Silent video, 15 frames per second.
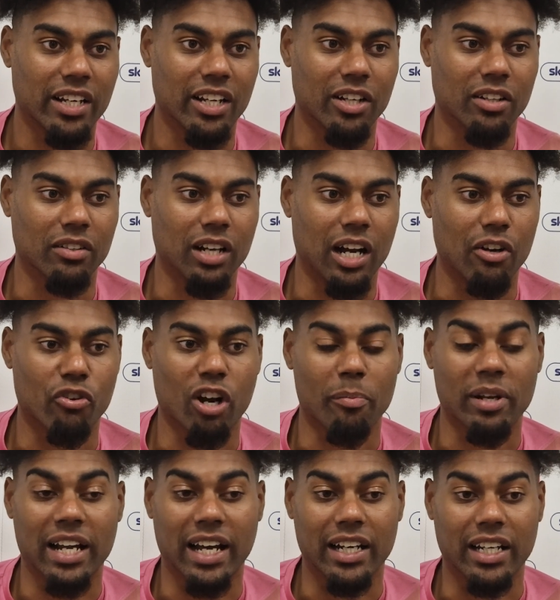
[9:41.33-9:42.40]
and I grew up in
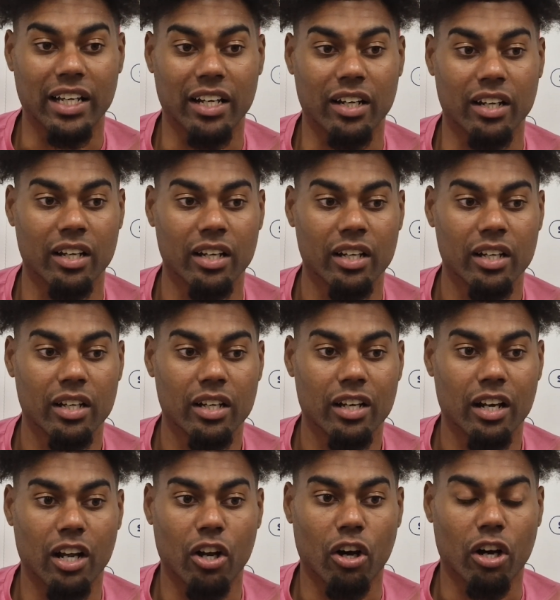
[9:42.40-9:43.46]
Hackney, and
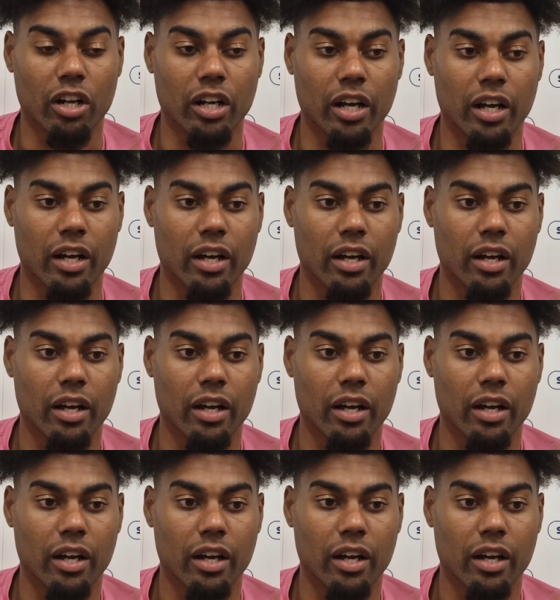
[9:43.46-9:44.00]
a lot of